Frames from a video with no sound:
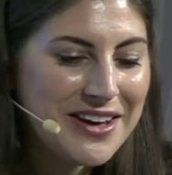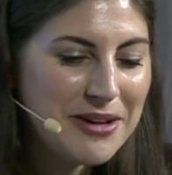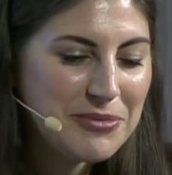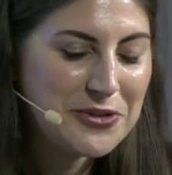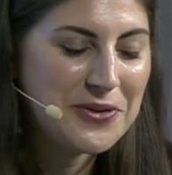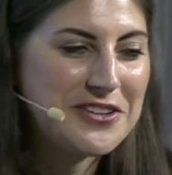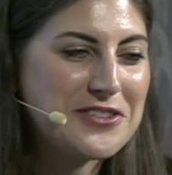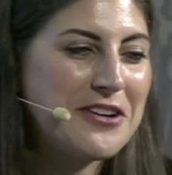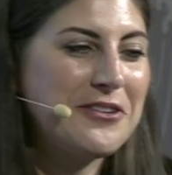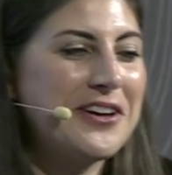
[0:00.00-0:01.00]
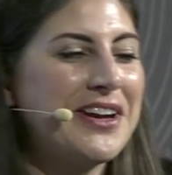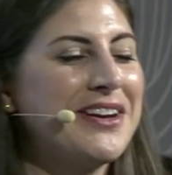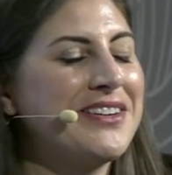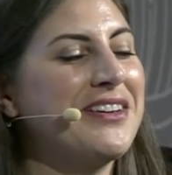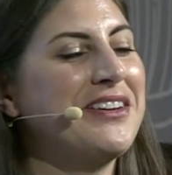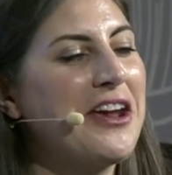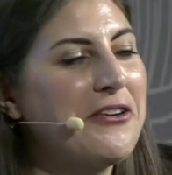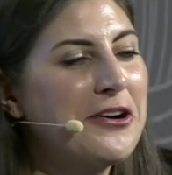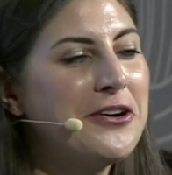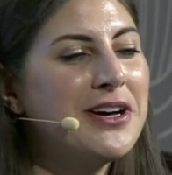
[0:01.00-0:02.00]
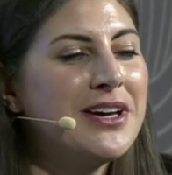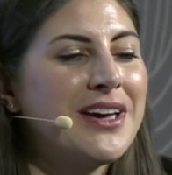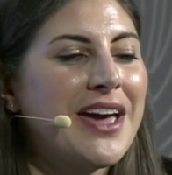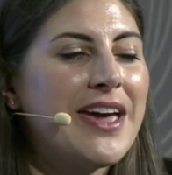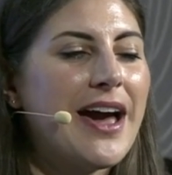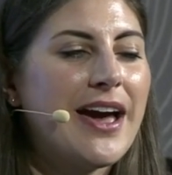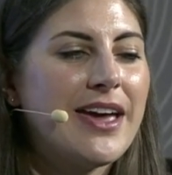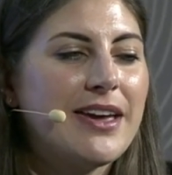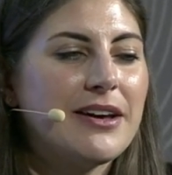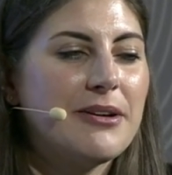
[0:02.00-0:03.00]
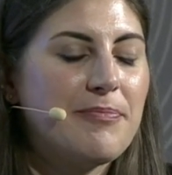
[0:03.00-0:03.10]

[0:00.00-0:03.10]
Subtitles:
between general and narrow AI.